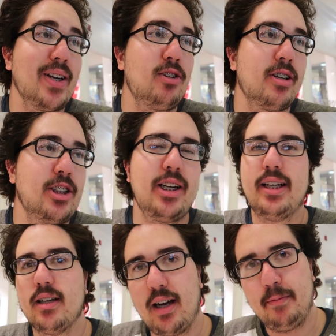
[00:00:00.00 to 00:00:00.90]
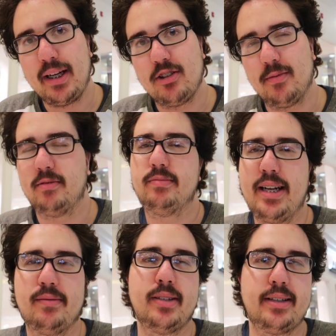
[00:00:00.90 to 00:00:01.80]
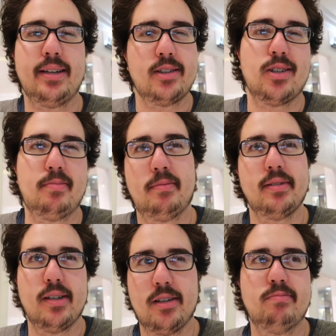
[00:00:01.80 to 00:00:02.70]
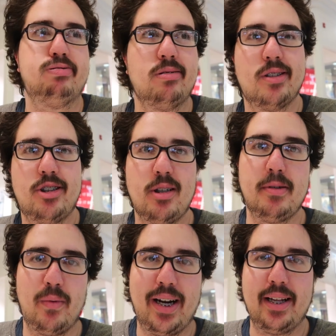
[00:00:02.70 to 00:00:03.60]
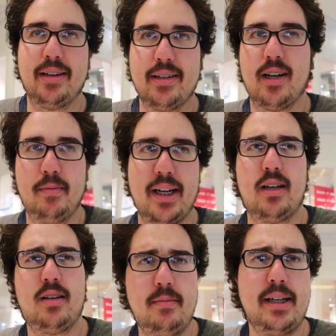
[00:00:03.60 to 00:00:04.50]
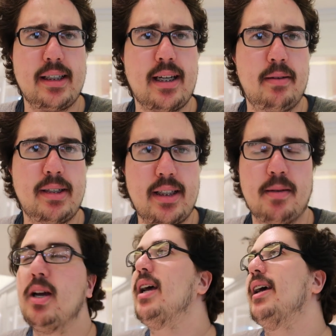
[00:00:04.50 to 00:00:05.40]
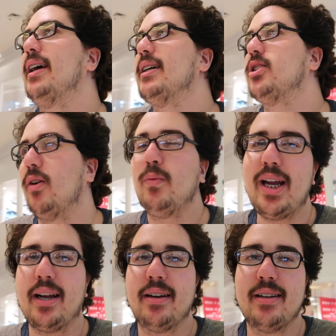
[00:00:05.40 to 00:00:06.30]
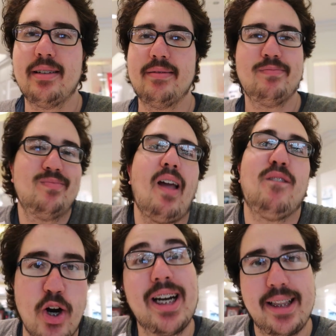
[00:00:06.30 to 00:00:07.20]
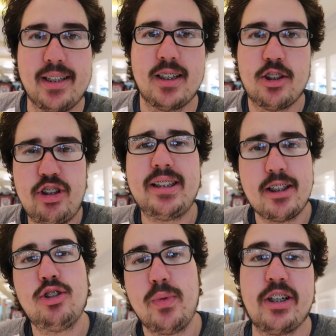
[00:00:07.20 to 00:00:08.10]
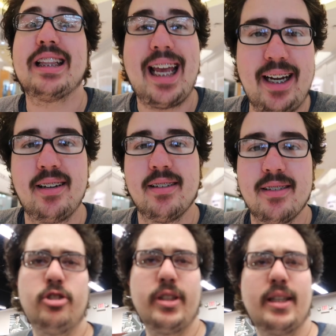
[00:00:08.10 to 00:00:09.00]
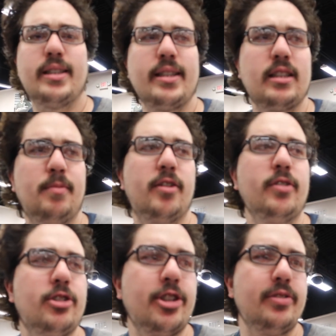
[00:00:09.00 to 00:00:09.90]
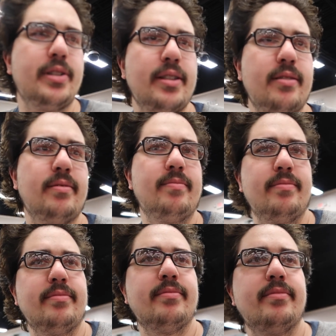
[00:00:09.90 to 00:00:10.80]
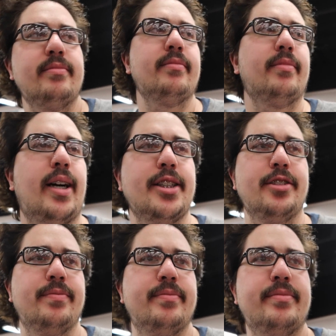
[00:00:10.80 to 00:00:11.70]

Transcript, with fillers: If I don't go to Chilly, I'm gonna get in trouble. Not really get in trouble, but you know, she'll be waiting and I'll be like, oh man, that's kind of messed up. So I ran for nothing. She's still doing her thing. Don't you guys like the smell of new shoes? I do.